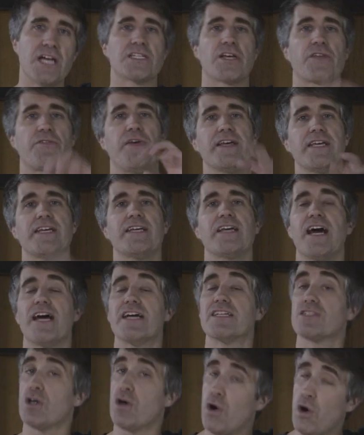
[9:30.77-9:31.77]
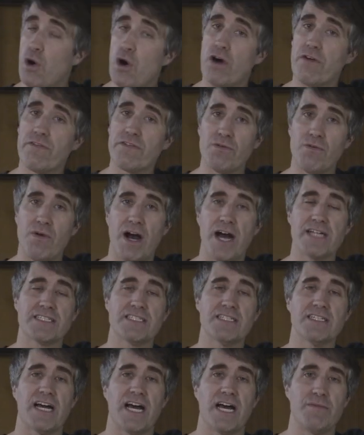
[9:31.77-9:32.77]
So thank you guys all for
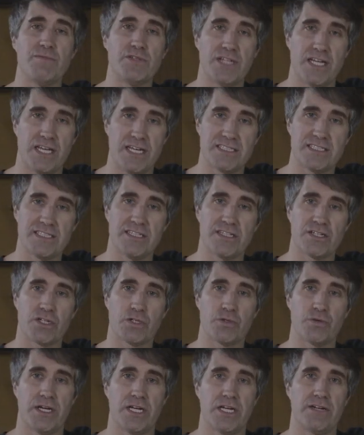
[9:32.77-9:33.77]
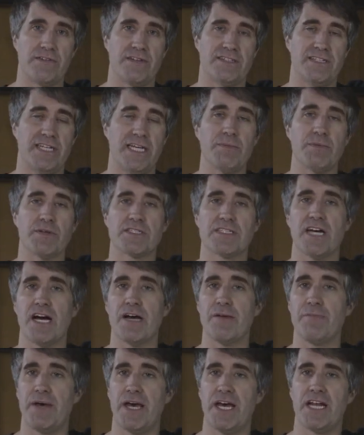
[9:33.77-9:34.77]
watching. I'm Jason, the creator of the
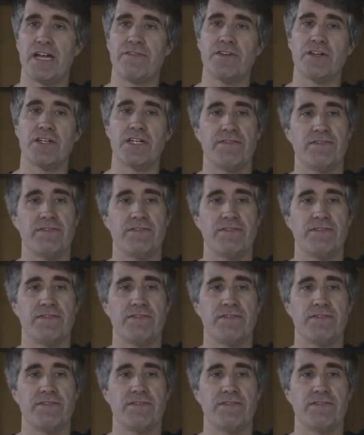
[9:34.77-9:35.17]
Tabletop Battlefield.